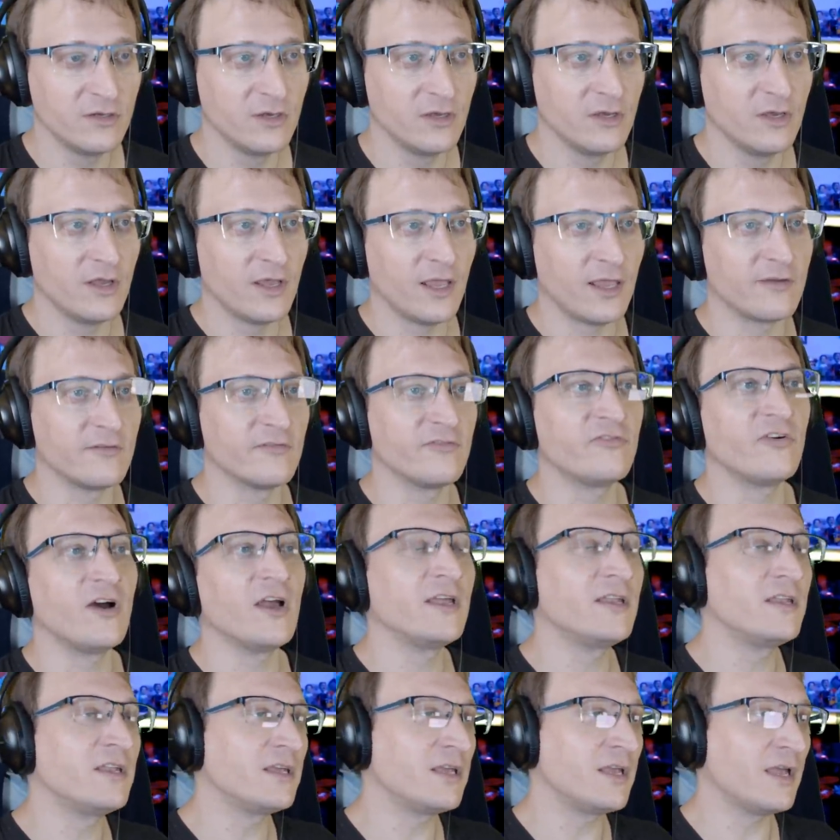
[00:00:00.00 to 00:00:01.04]
and
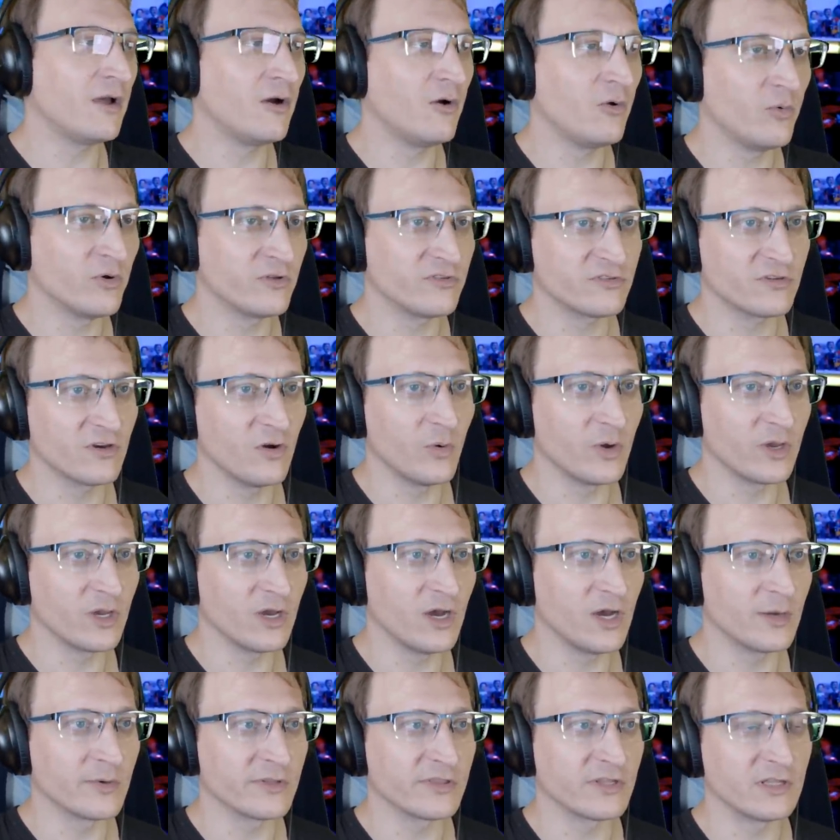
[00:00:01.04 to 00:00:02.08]
finding out what's going
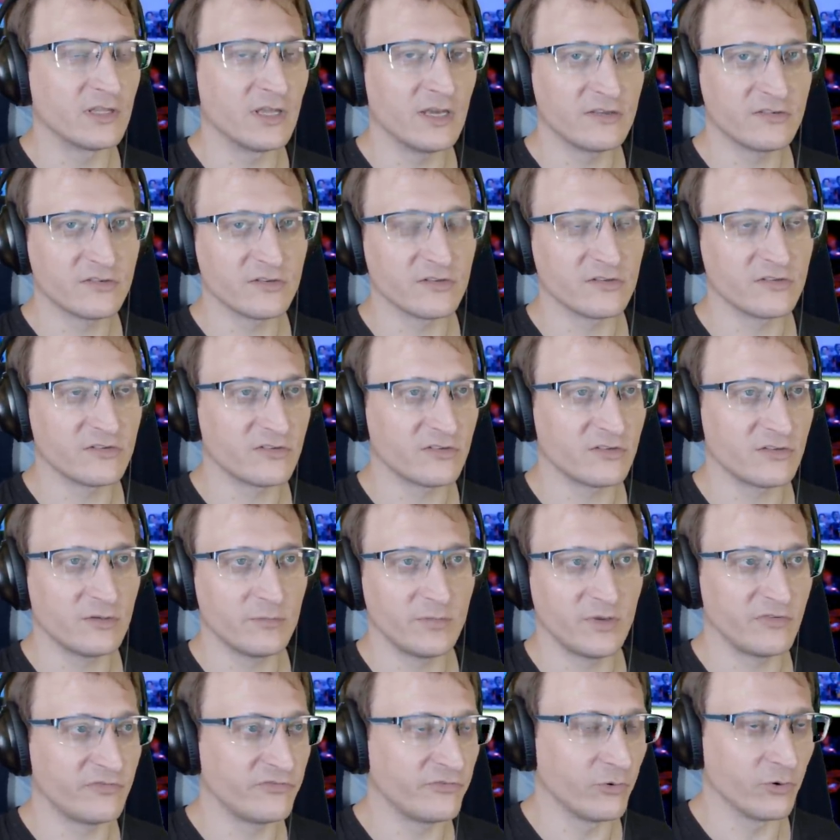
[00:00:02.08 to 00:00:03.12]
on with the license
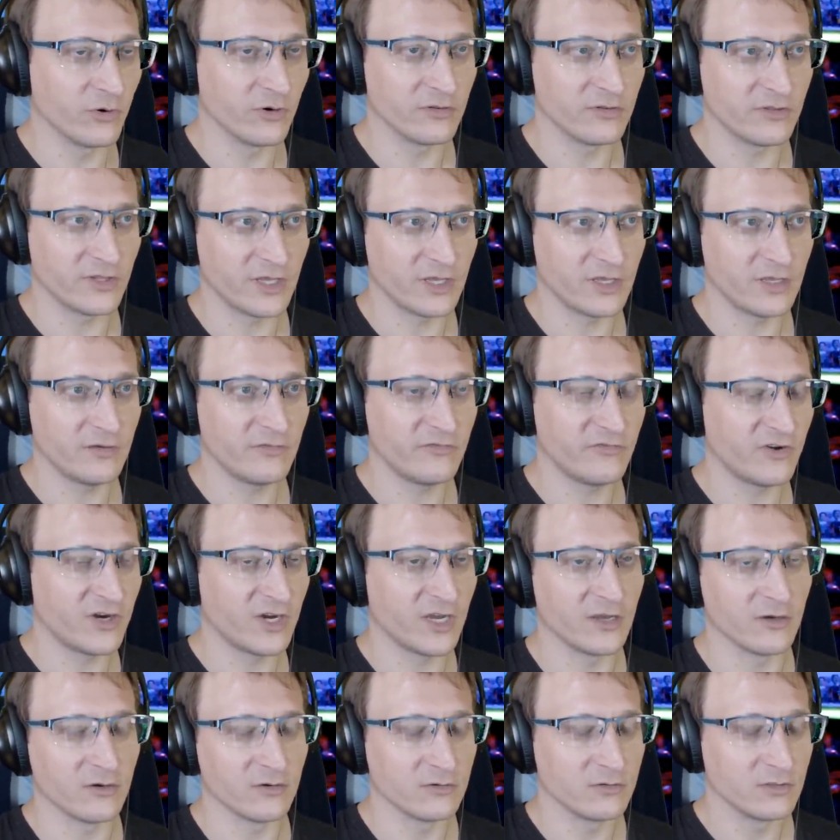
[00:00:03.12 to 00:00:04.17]
before they
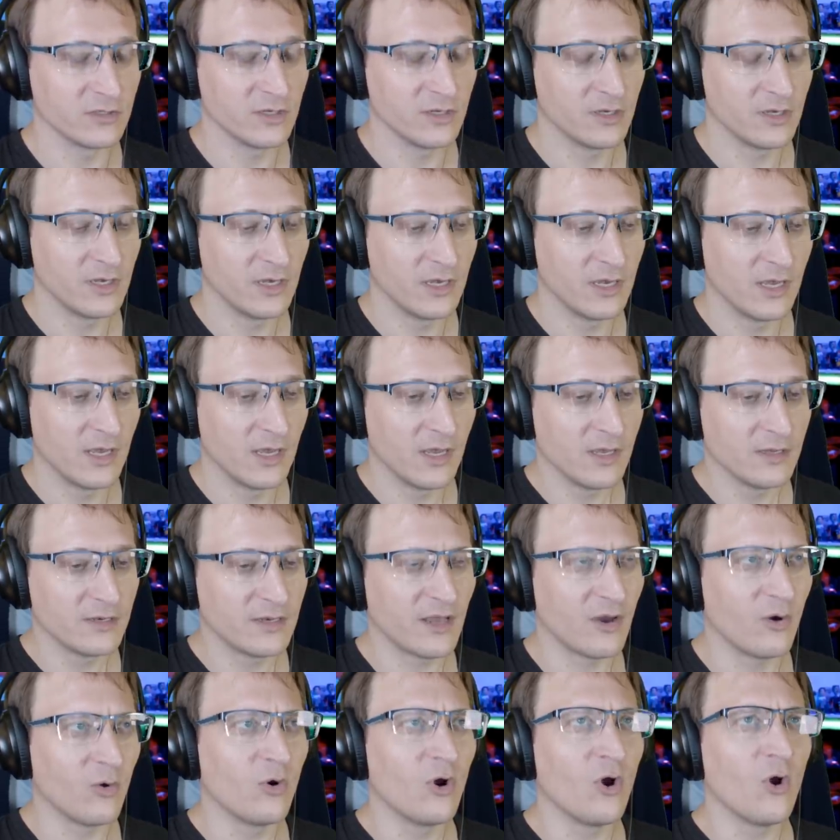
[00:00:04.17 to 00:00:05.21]
file.
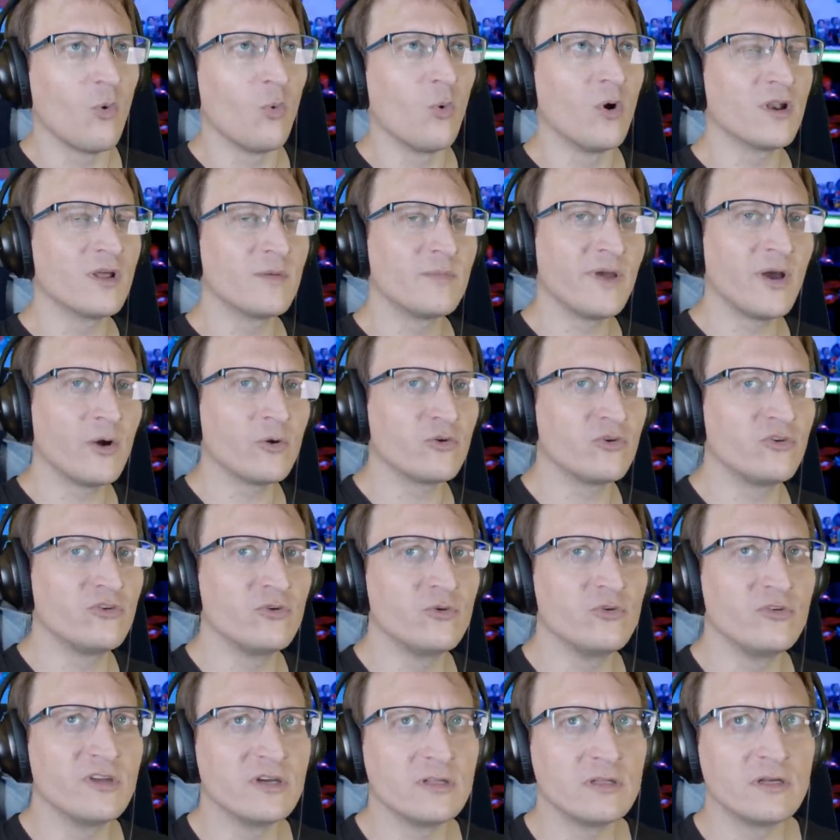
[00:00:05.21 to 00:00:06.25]
Now, what about
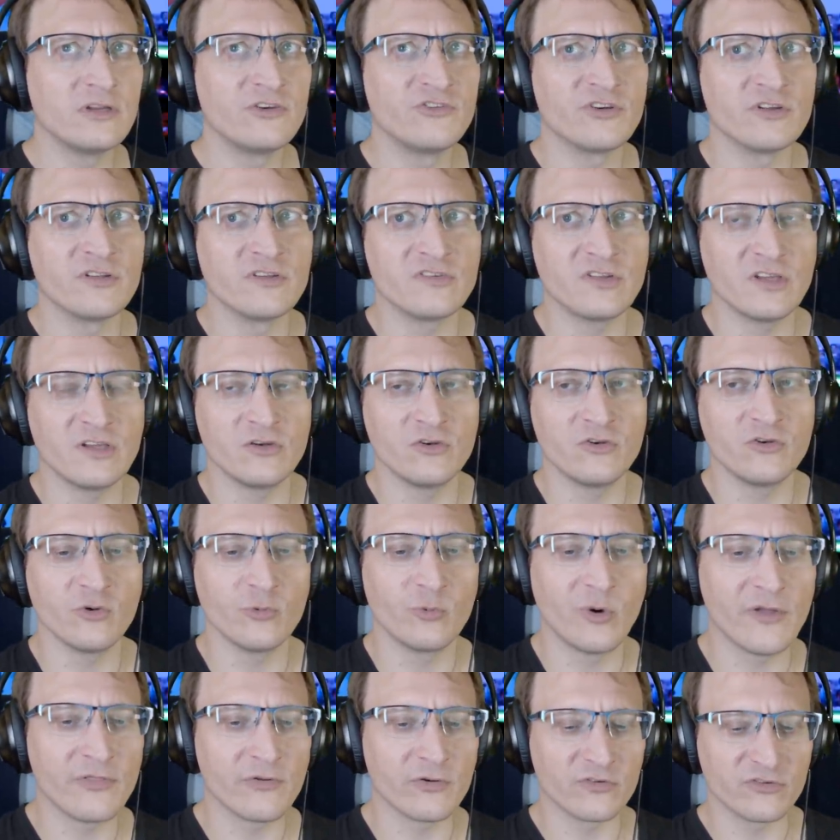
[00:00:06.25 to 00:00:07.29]
due diligence into
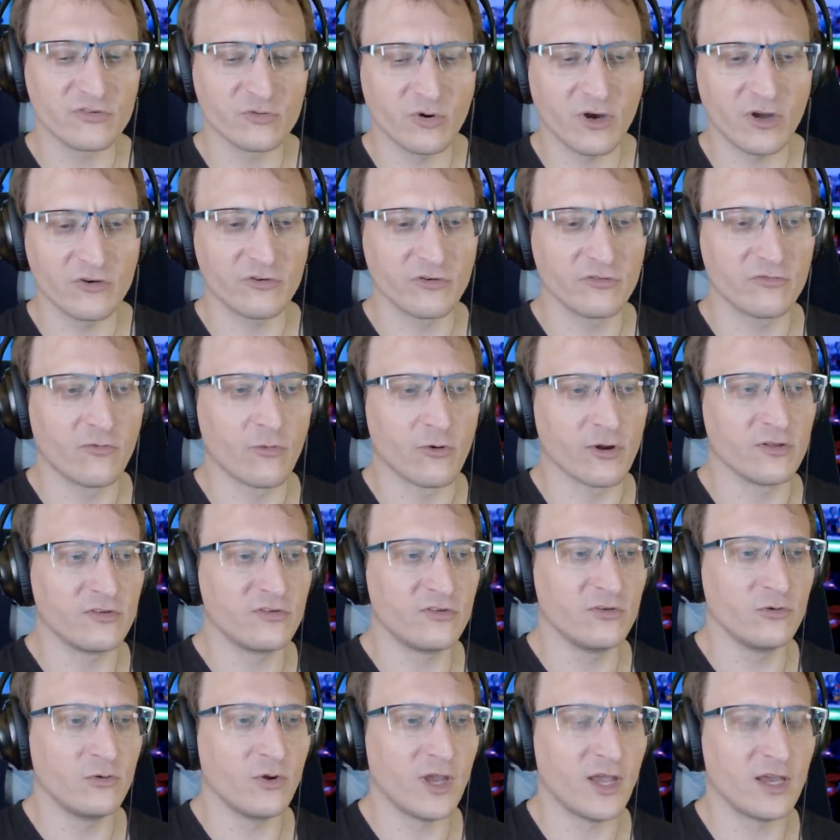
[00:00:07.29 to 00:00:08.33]
whether Squadron
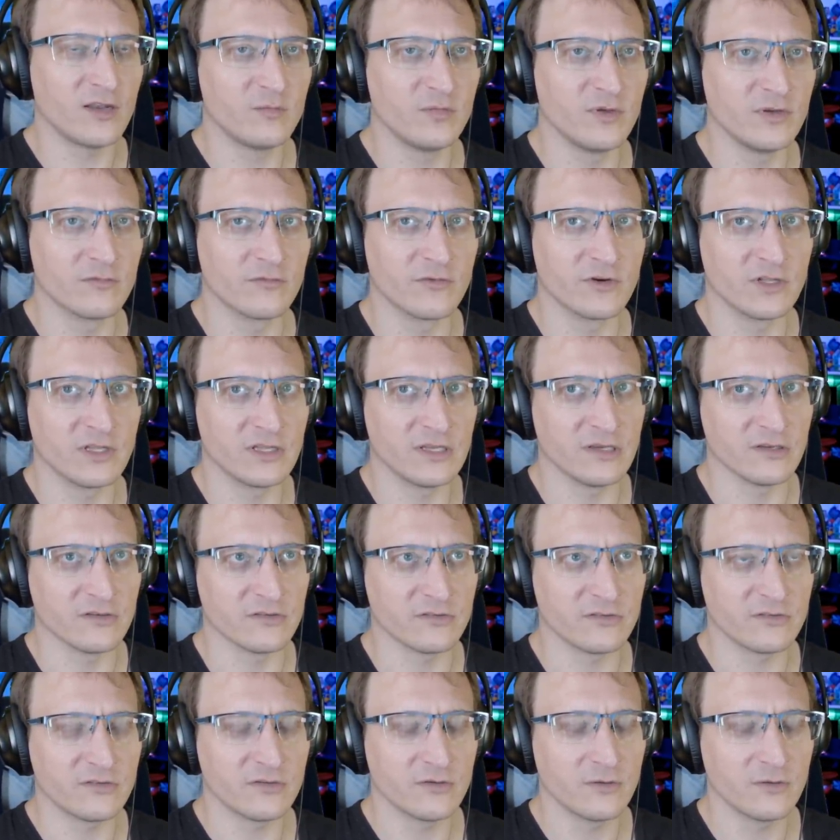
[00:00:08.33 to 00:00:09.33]
42 had been released?